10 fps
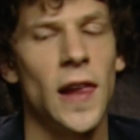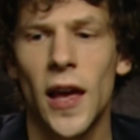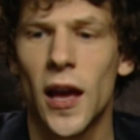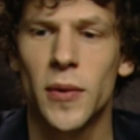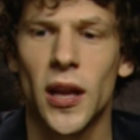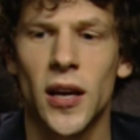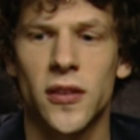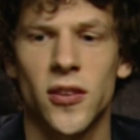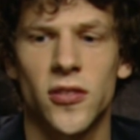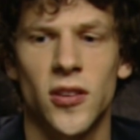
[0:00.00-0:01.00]
Yeah, I mean, I
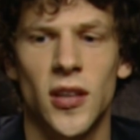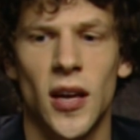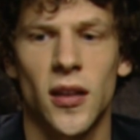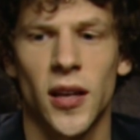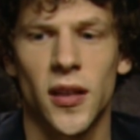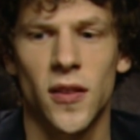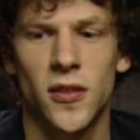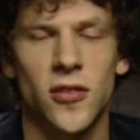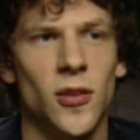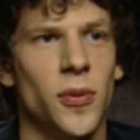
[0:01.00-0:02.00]
got to see like the
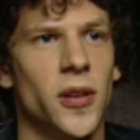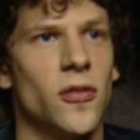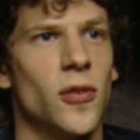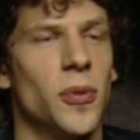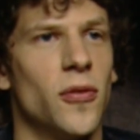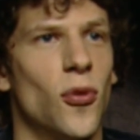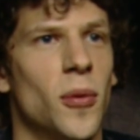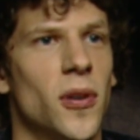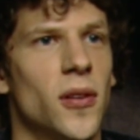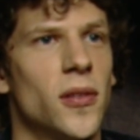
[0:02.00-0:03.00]
discipline of a
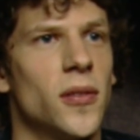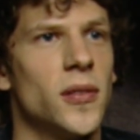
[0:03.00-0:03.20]
performer.